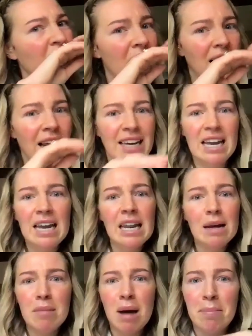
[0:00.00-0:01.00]
like
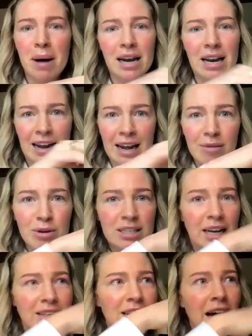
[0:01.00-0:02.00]
eating my body. He was
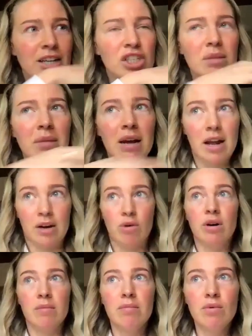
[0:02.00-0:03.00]
like touching me, and I
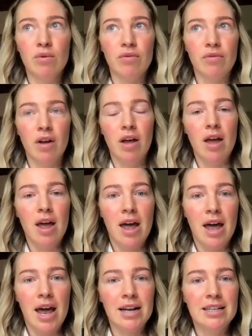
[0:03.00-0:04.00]
couldn't move.
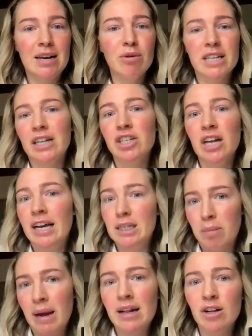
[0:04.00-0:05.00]
And he was actually
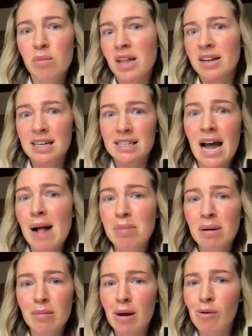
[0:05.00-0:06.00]
explaining to me that he's
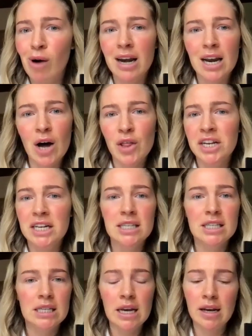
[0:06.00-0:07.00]
helping me right now, that he's
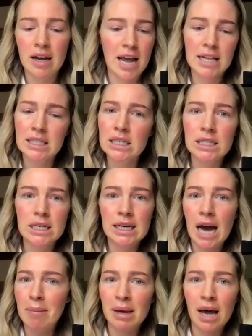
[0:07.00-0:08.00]
seeing an entity
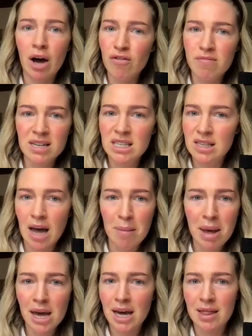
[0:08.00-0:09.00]
coming out of my
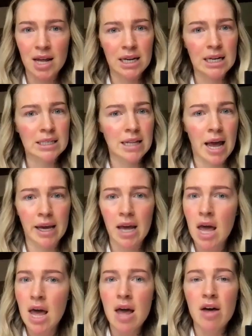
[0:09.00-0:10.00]
stomach, and that he's like
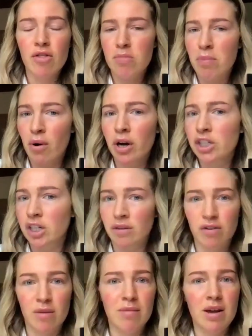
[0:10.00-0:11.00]
purging
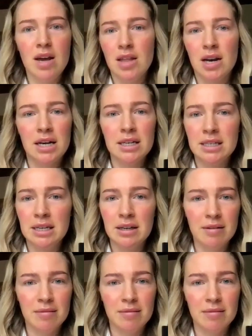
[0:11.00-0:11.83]
from me, and that he's